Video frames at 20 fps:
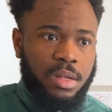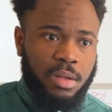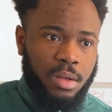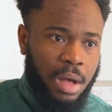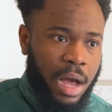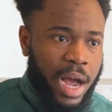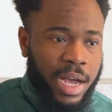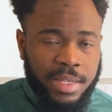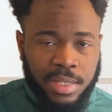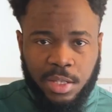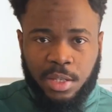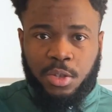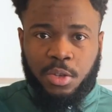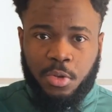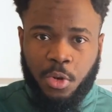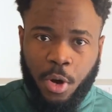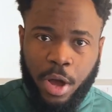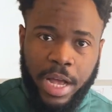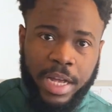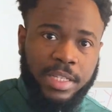ask
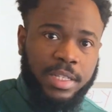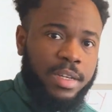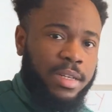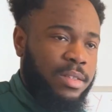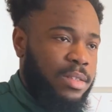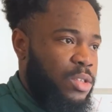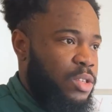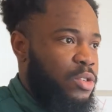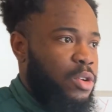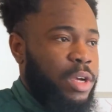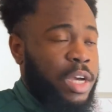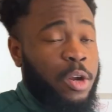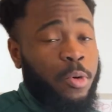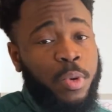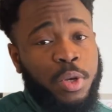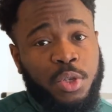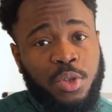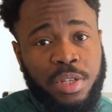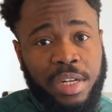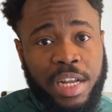your agent. You can
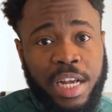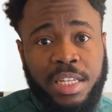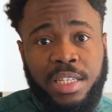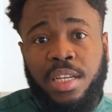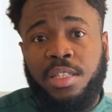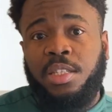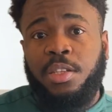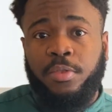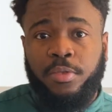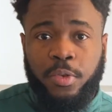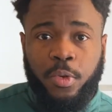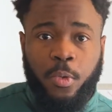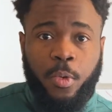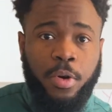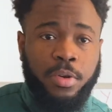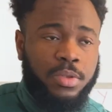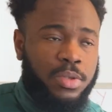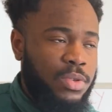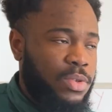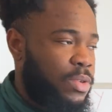always use an agent if you
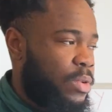want.